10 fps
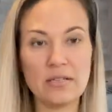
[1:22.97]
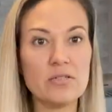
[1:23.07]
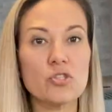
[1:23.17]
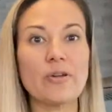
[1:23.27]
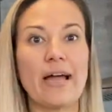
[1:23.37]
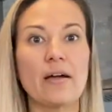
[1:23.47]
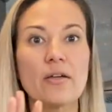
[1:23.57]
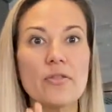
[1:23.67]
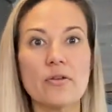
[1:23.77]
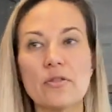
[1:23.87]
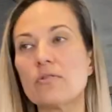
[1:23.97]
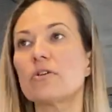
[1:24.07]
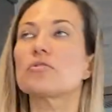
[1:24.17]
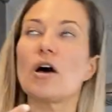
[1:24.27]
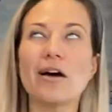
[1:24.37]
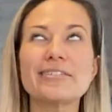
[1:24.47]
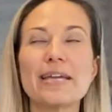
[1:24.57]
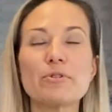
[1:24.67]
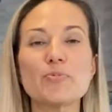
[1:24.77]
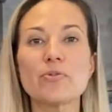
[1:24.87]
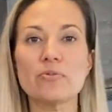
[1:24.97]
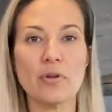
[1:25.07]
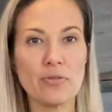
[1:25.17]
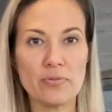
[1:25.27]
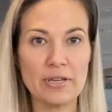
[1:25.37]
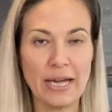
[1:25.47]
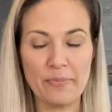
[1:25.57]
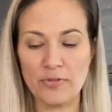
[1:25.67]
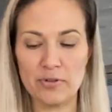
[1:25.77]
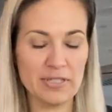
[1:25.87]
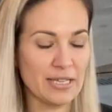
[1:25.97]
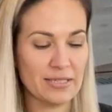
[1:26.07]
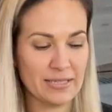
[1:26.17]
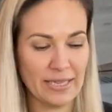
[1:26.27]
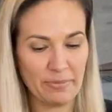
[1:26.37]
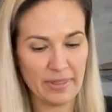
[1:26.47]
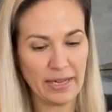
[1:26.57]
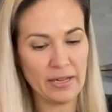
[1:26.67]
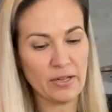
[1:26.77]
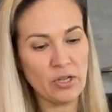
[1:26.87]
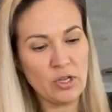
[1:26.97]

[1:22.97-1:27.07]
So yeah, a tablespoon, 3 capfuls, it's the same thing.